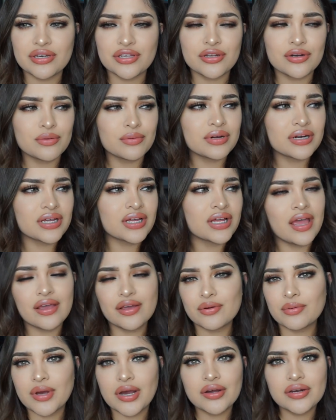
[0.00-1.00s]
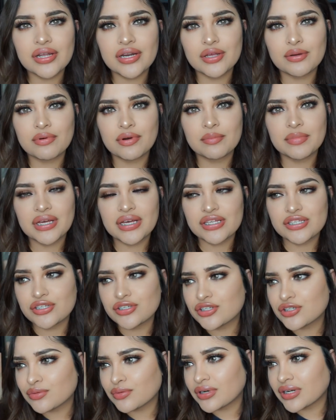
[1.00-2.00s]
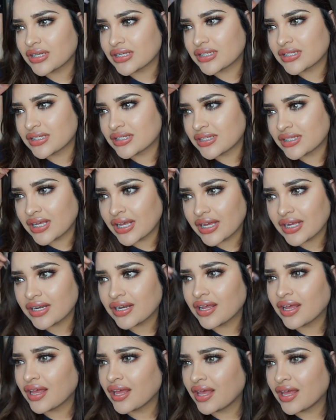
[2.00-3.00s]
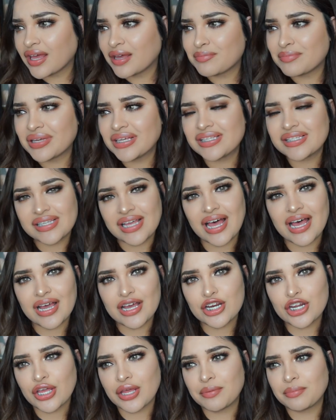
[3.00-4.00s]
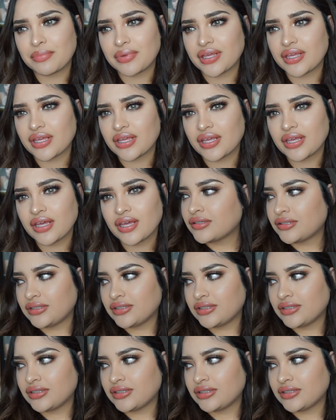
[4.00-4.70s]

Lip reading: you don't want to hang around anyone, because you just want to sit and be sad and be,